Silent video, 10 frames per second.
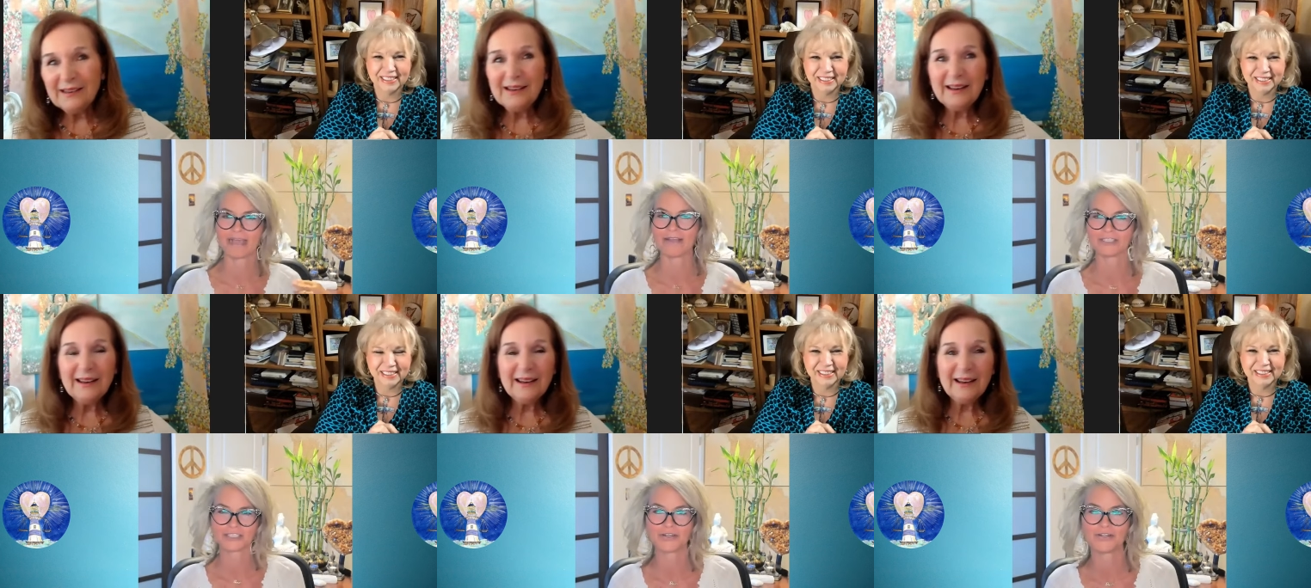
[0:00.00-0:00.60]

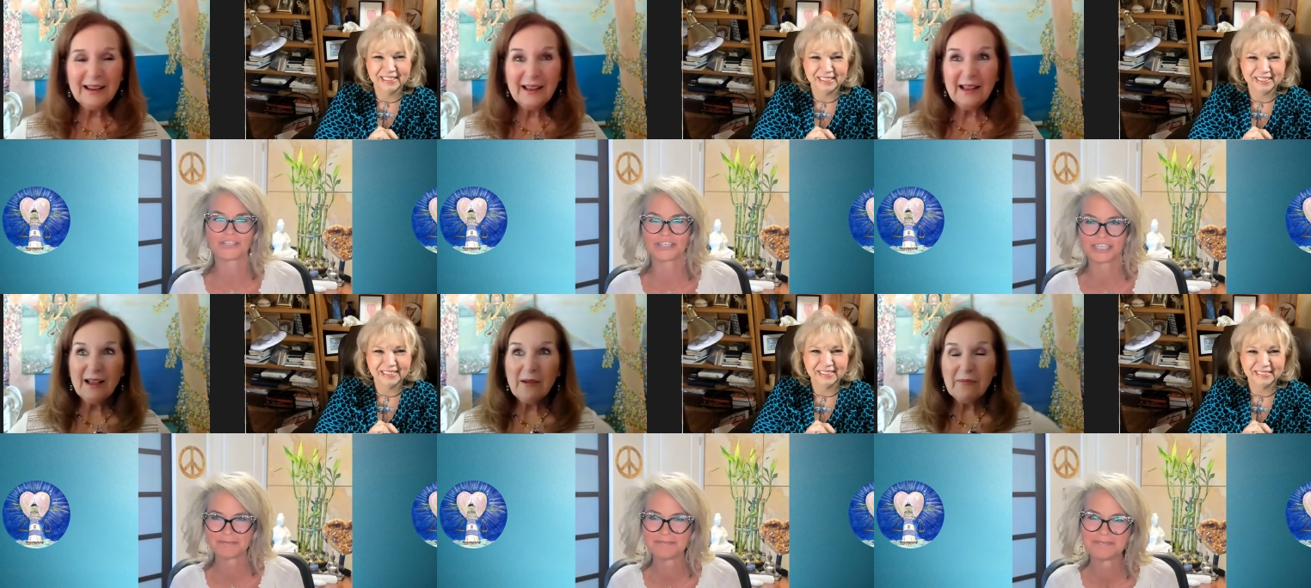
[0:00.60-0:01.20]

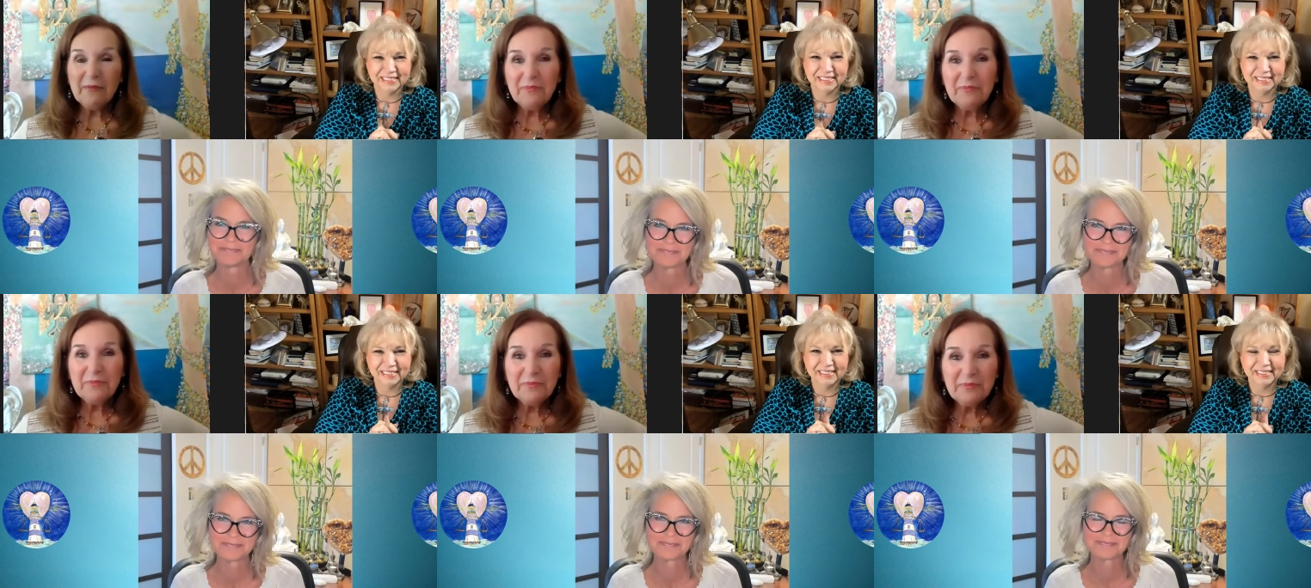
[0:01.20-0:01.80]
Speaker 1: Shoulder.
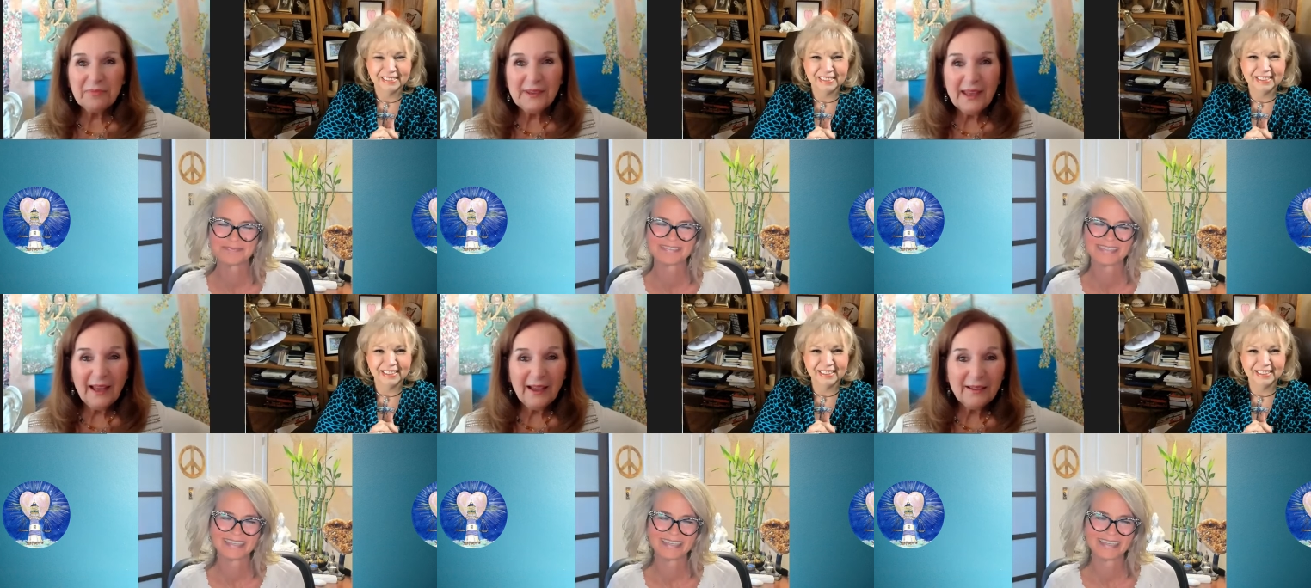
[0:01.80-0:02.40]

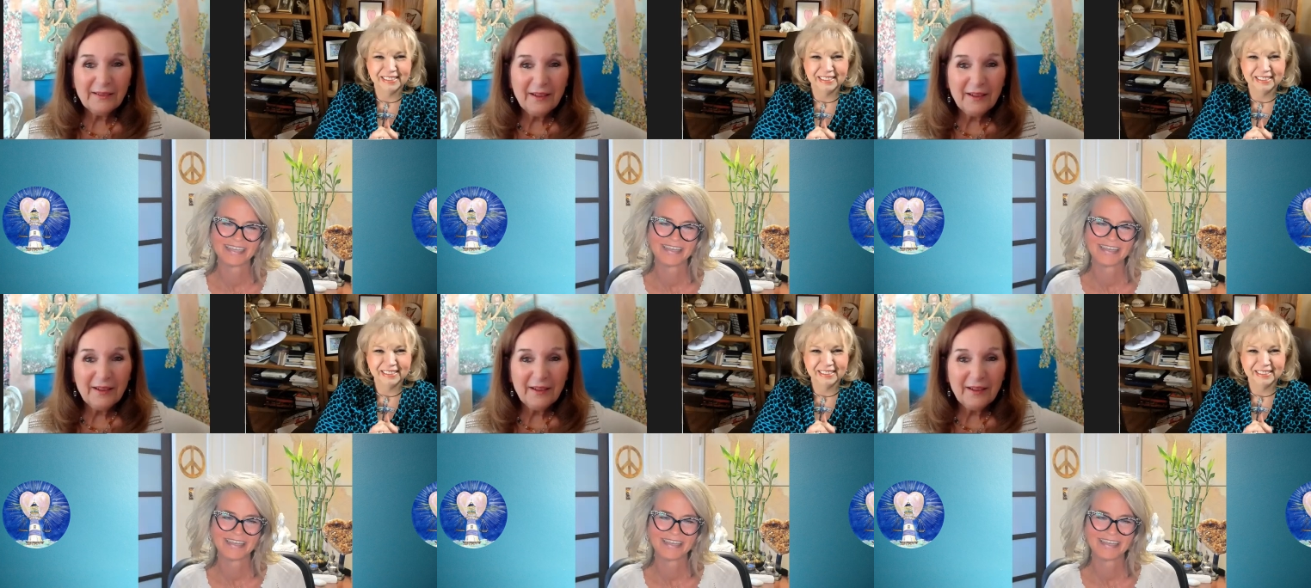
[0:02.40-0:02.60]
Yeah. yeah.